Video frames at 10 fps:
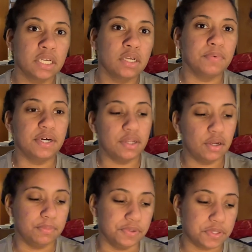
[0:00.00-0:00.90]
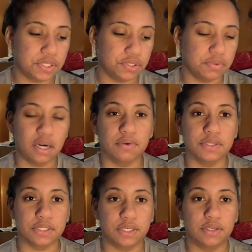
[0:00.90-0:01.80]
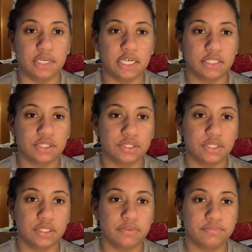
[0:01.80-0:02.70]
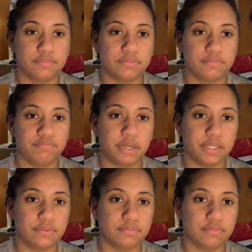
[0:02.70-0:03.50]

Well, almost two hours ago, actually. But...